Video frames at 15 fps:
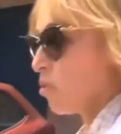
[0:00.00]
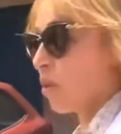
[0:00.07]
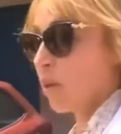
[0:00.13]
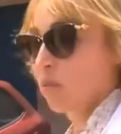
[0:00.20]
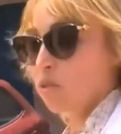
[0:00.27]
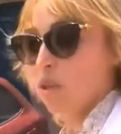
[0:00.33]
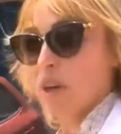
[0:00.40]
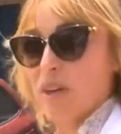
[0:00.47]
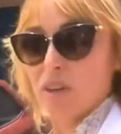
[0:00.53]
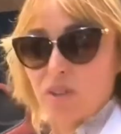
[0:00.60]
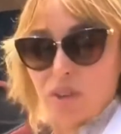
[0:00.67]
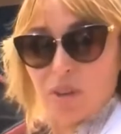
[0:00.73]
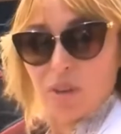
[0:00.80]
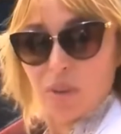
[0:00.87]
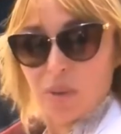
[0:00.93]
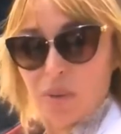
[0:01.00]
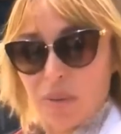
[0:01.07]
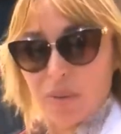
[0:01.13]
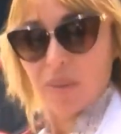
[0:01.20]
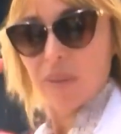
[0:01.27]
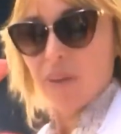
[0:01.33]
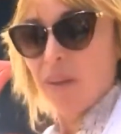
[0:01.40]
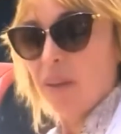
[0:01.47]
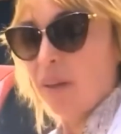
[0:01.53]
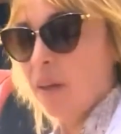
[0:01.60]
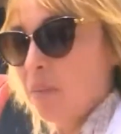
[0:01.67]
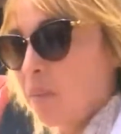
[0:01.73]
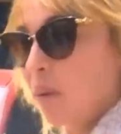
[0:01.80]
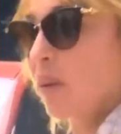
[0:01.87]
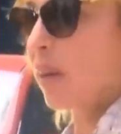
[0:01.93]
what I'm trying to do.
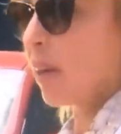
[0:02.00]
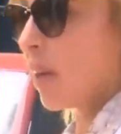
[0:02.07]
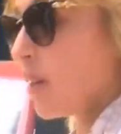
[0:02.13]
But like I